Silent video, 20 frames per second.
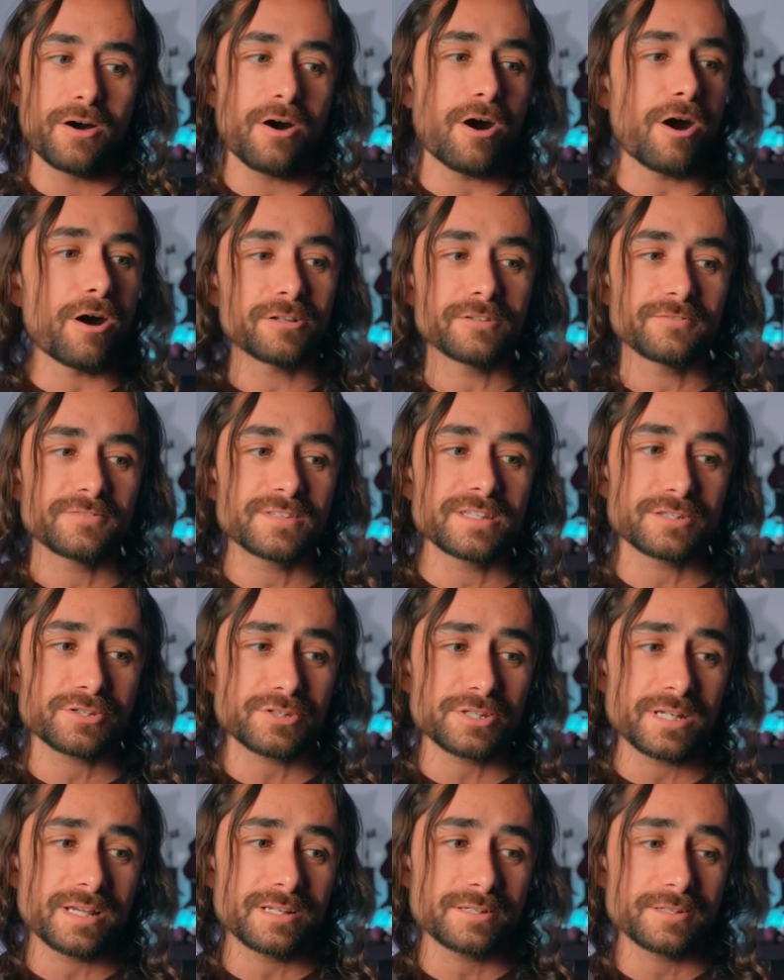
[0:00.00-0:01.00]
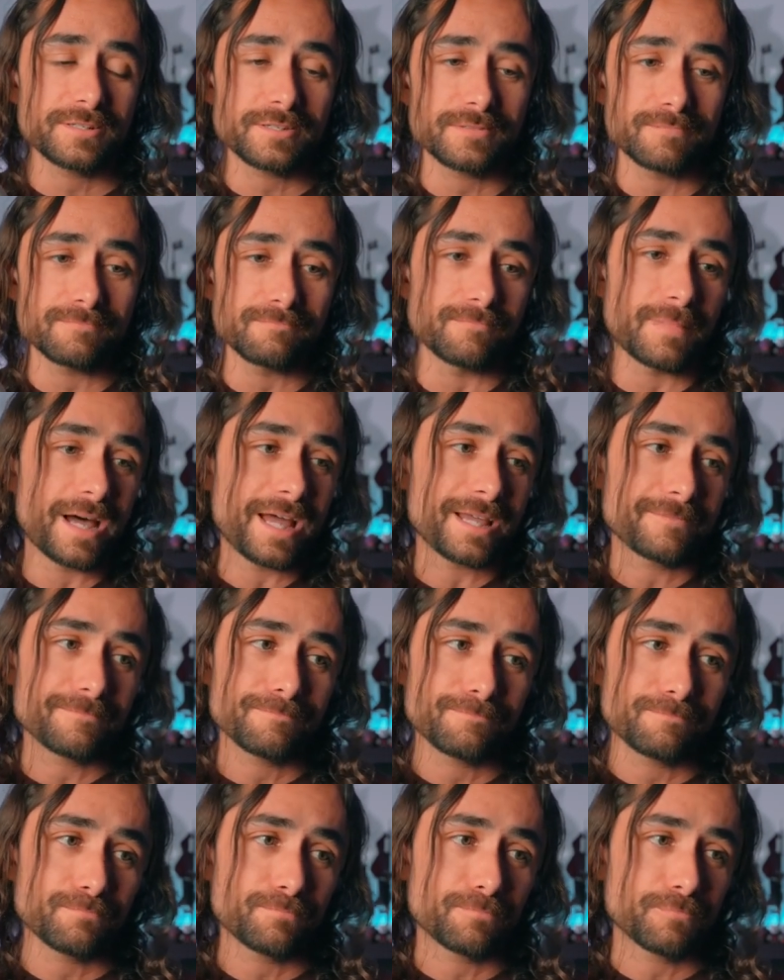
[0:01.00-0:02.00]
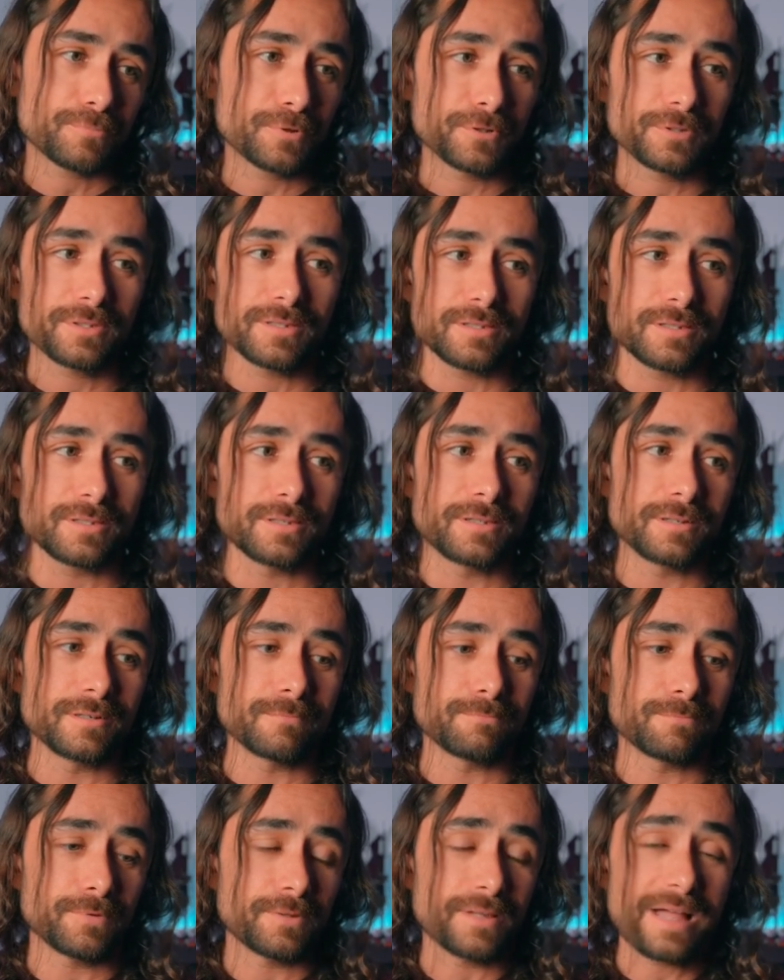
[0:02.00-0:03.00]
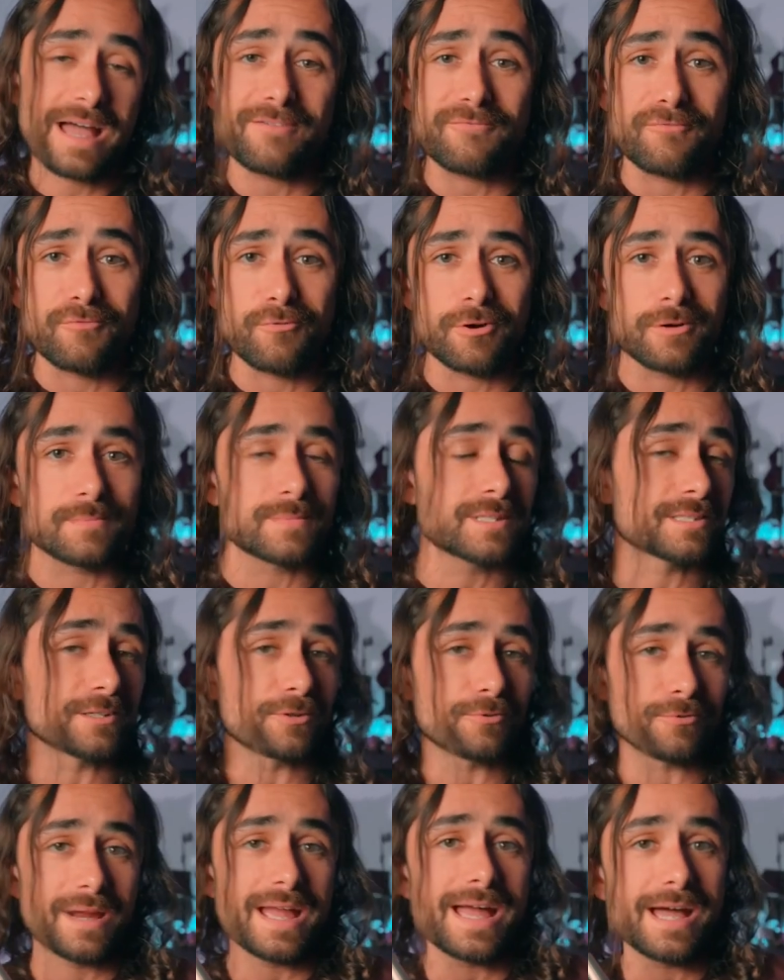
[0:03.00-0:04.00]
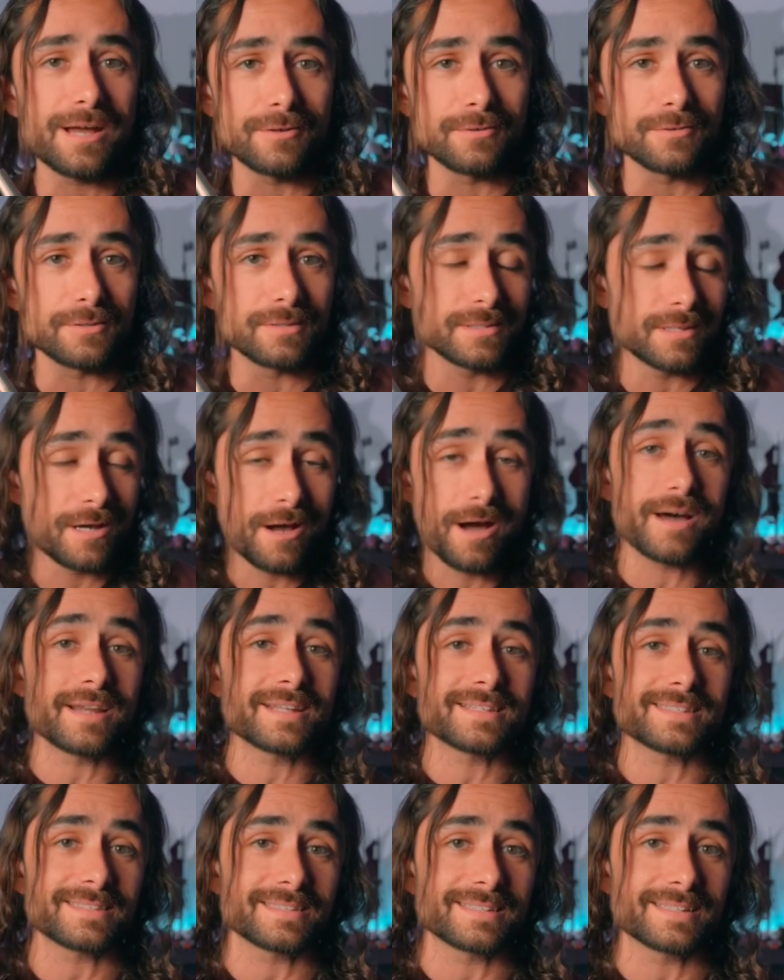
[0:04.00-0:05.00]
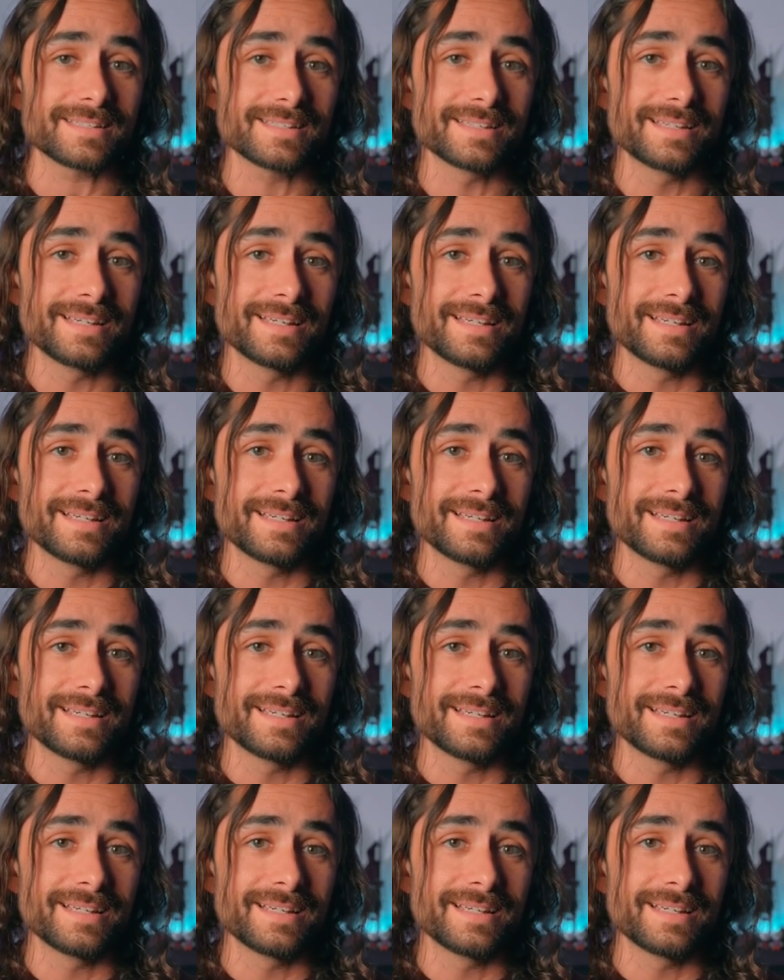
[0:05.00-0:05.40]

All of these changes might put the platform in the ground, honestly.